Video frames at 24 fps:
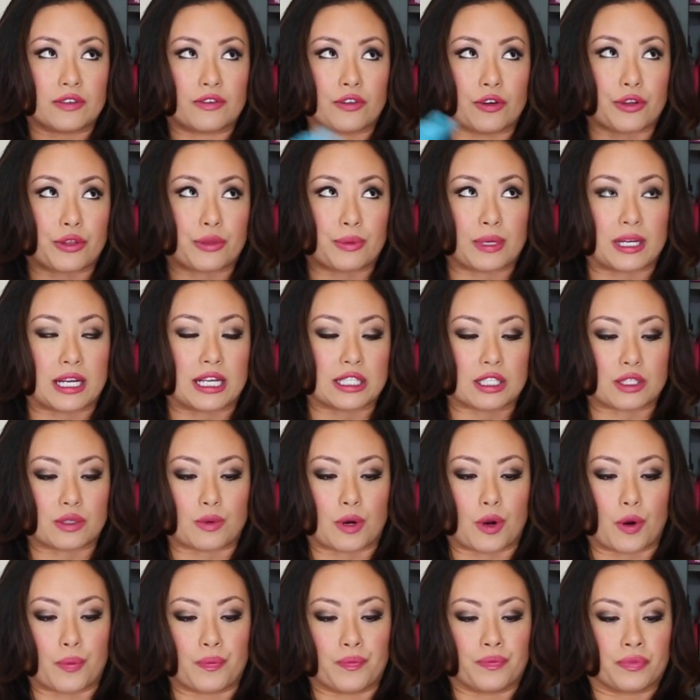for 3 days in a
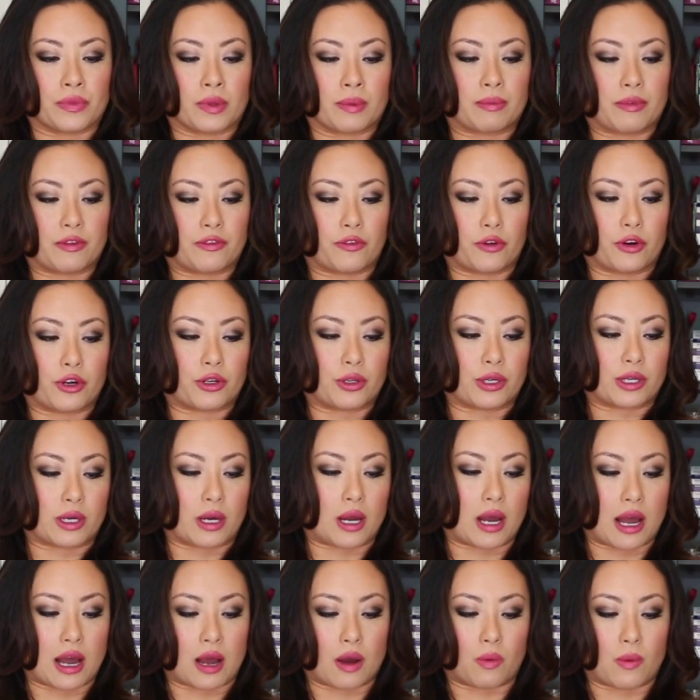row before you
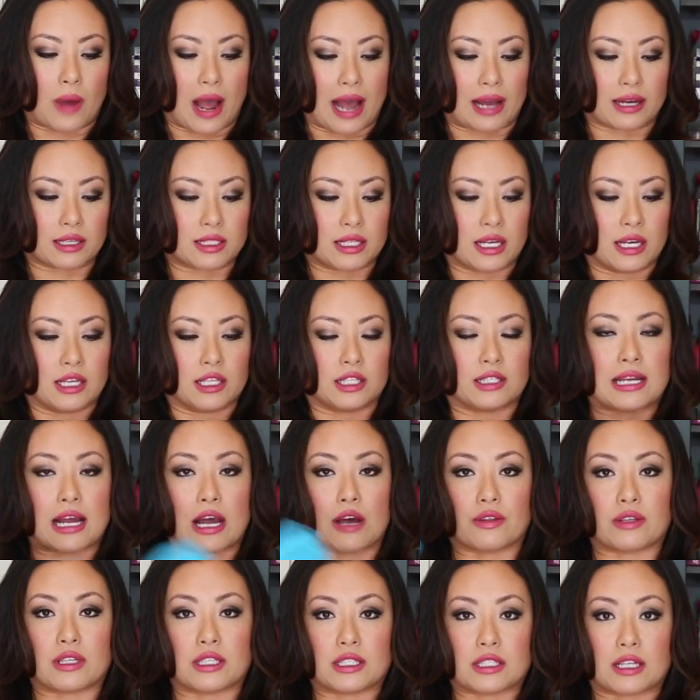wax.
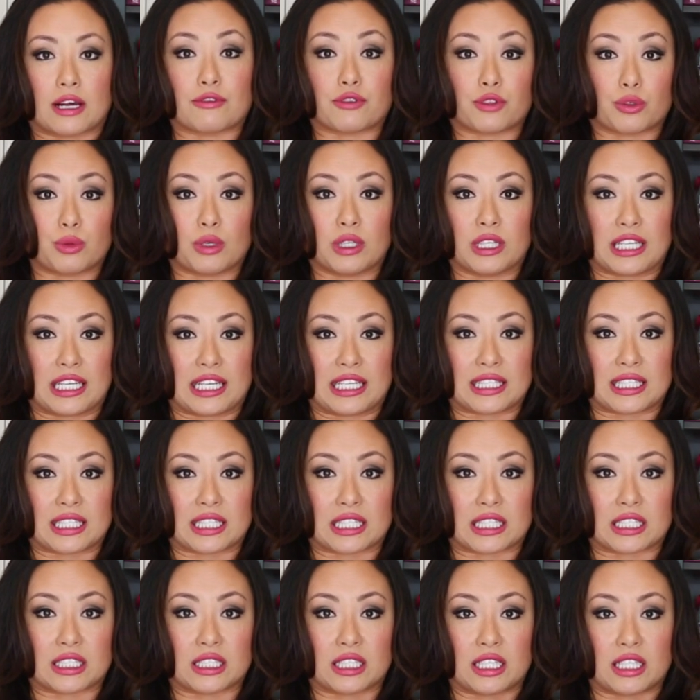Now these gloves are really easy
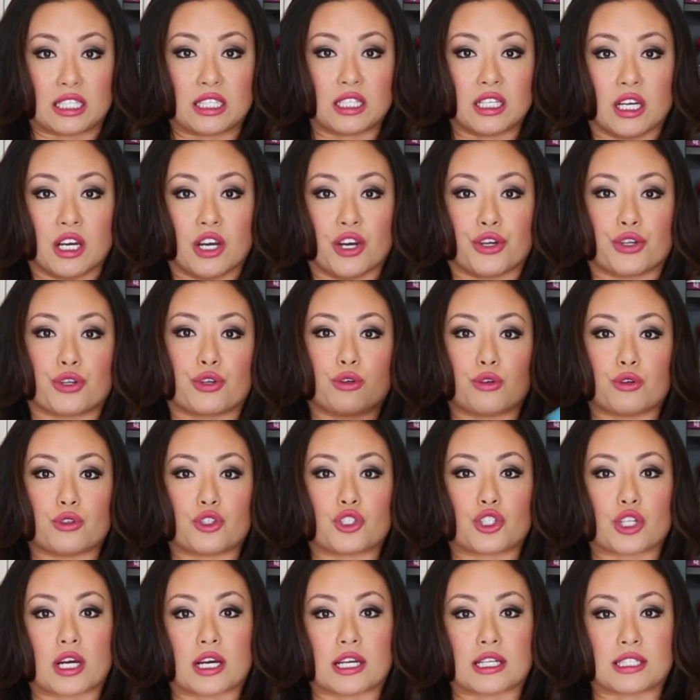to clean. You
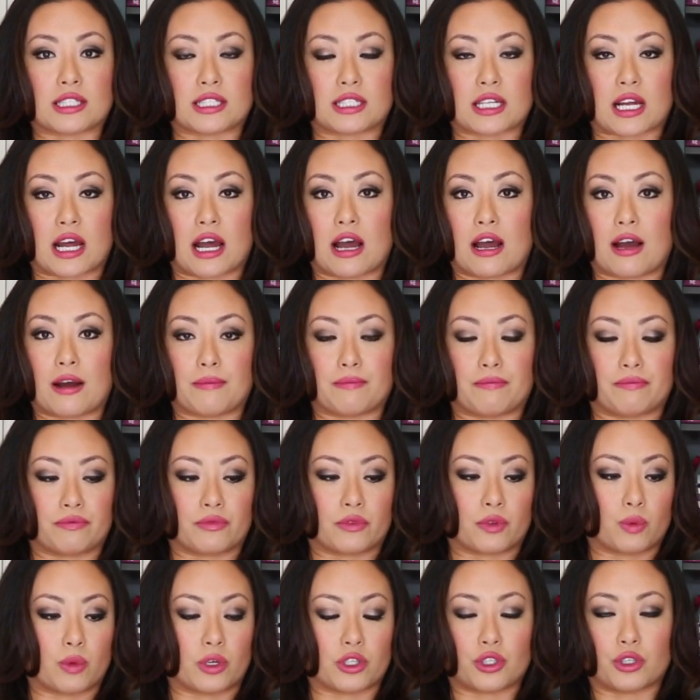just,
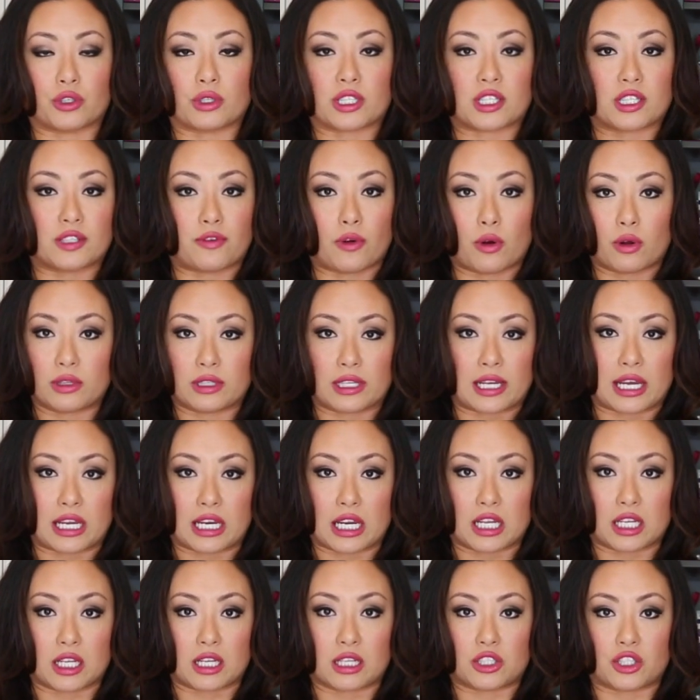while you're
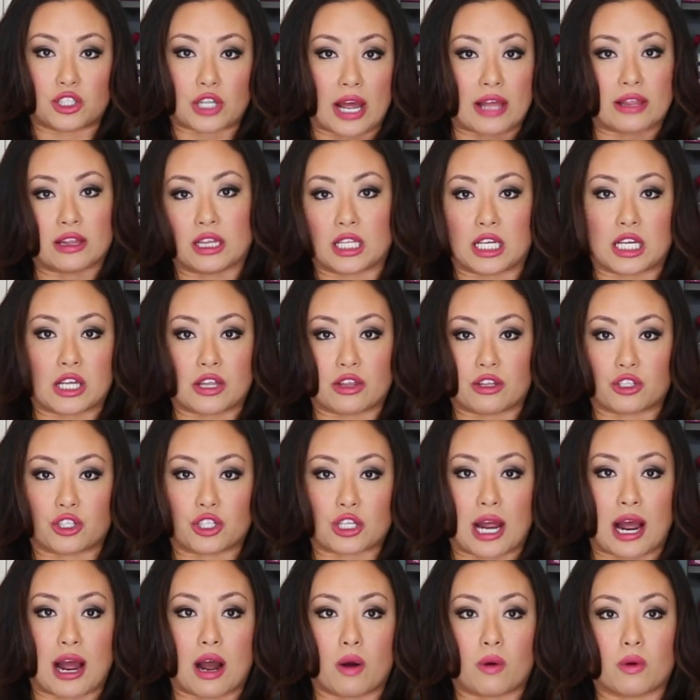exfoliating gently in the
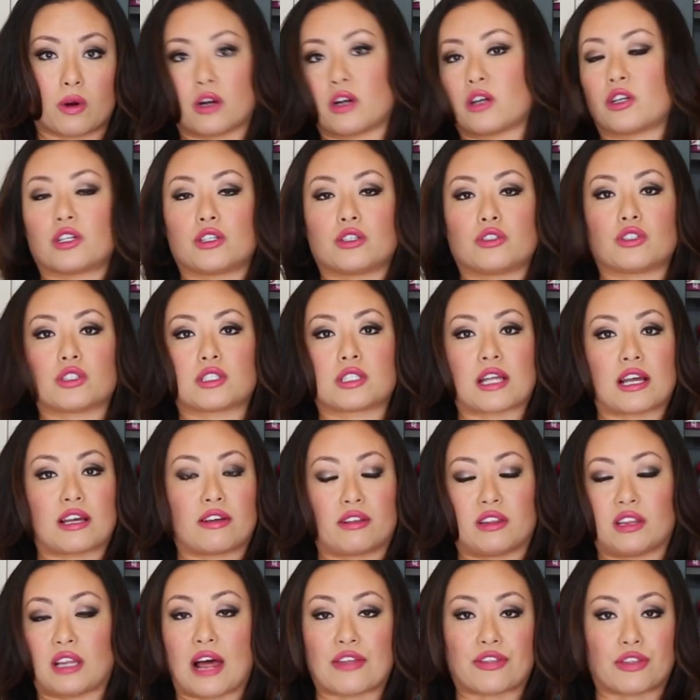shower, you can just let
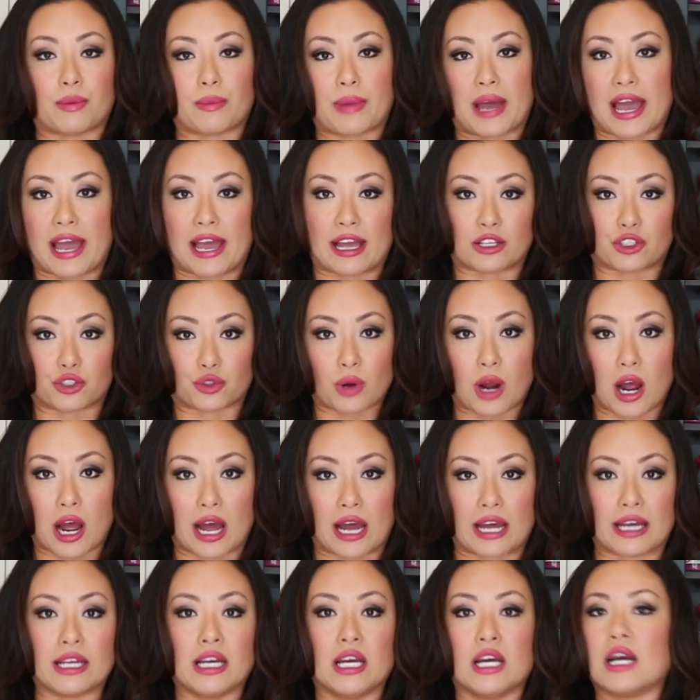them hang
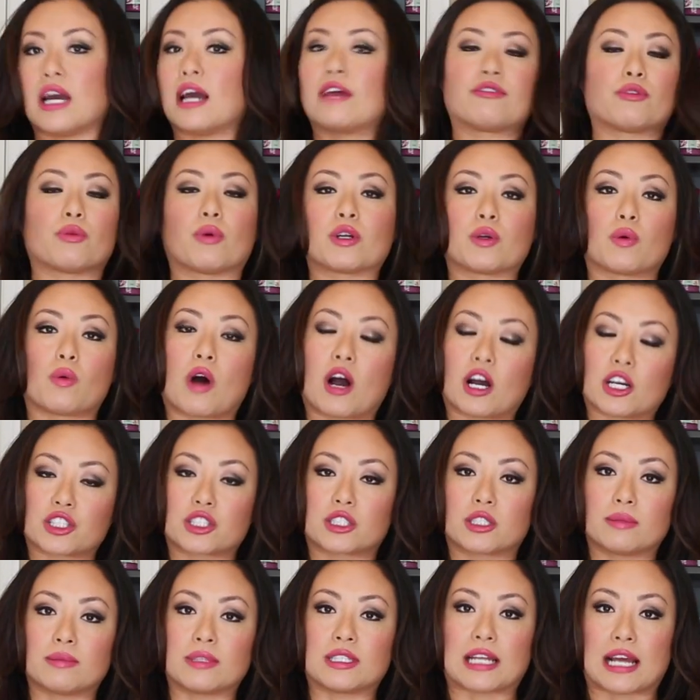dry. If you want to
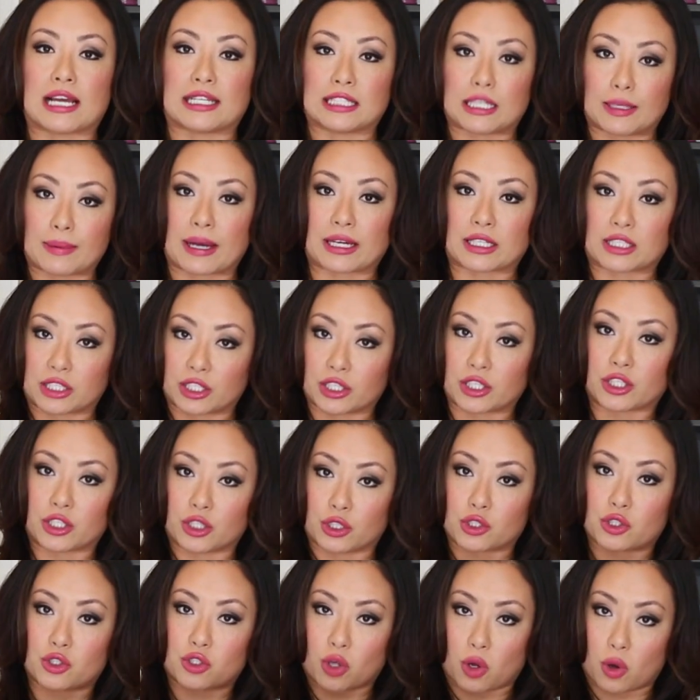wash them in
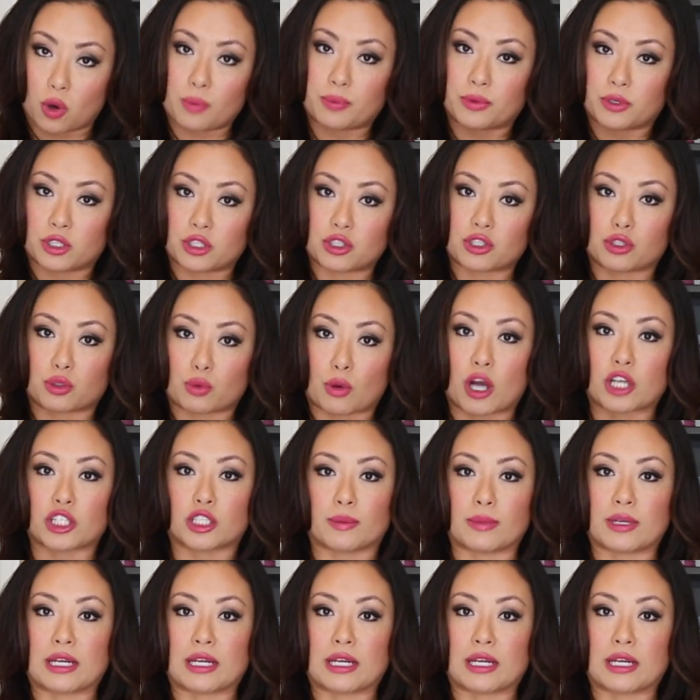antibacterial soap, you can just wash